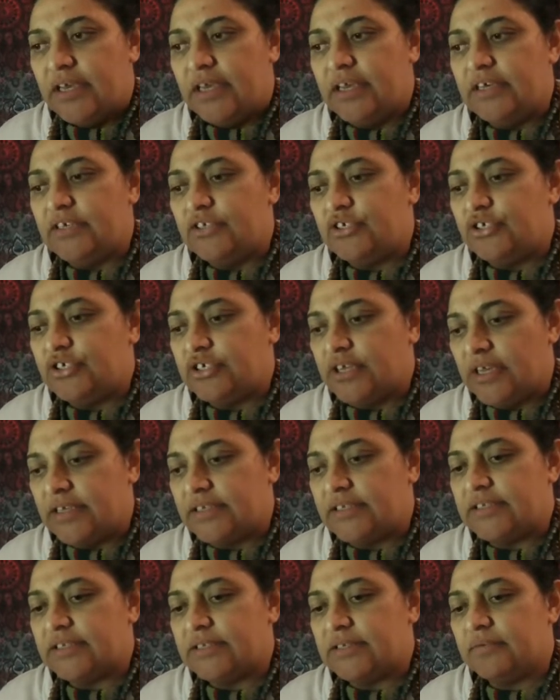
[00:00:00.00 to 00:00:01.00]
It
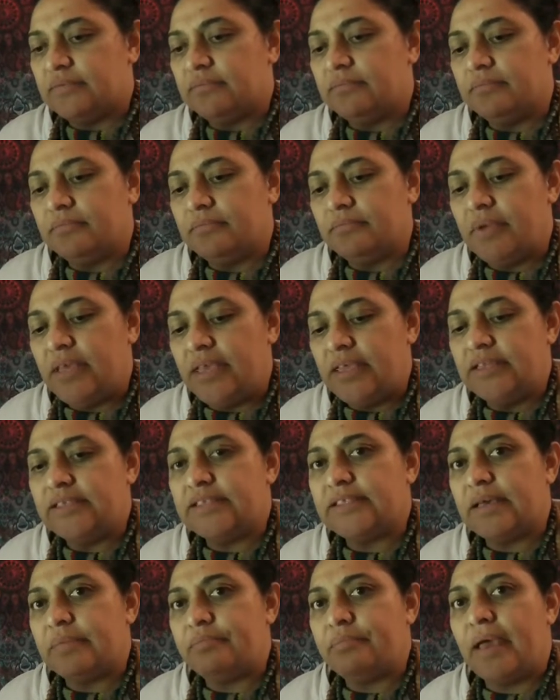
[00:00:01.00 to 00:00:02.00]
just
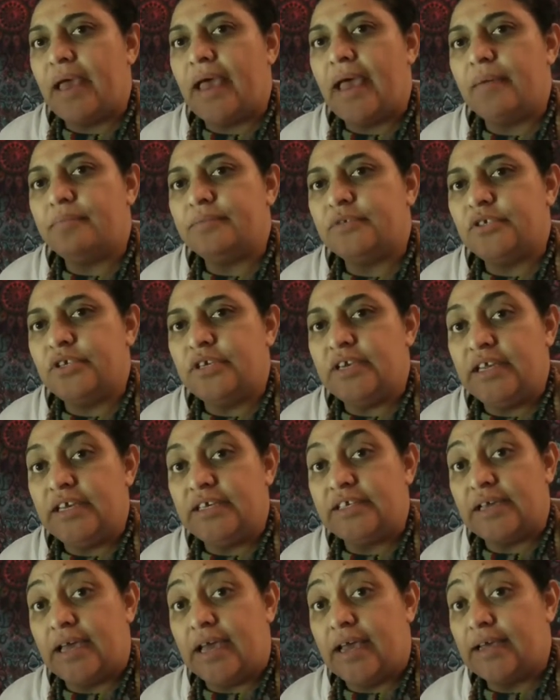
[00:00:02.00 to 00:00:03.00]
means that perhaps you
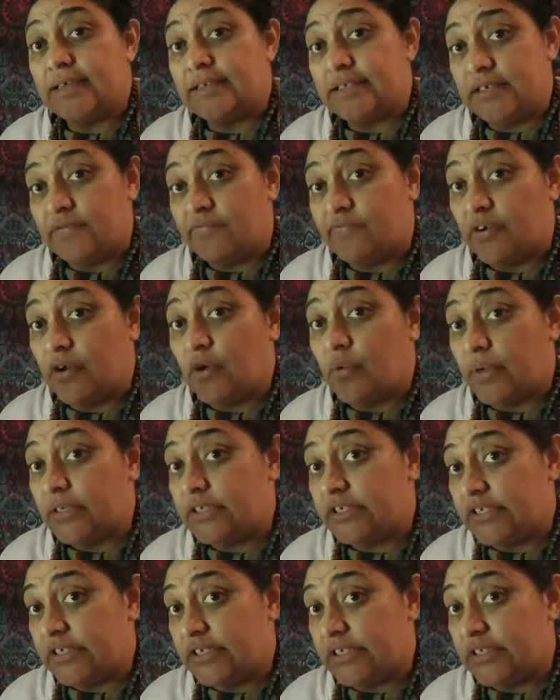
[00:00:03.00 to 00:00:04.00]
need to ask different
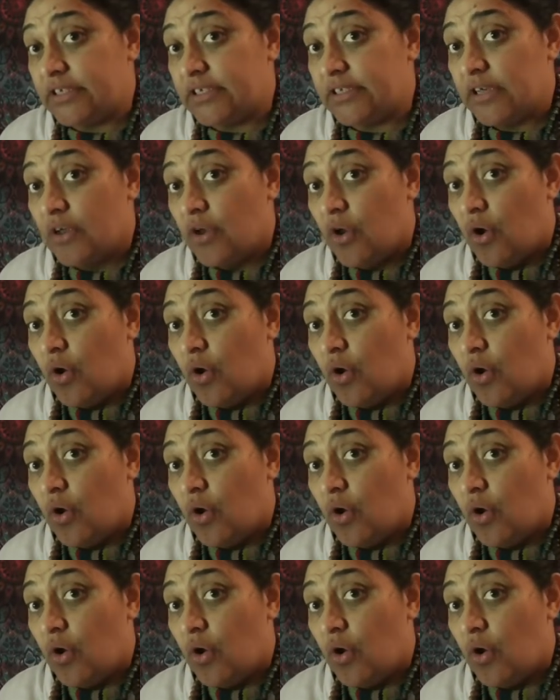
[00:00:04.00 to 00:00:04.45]
questions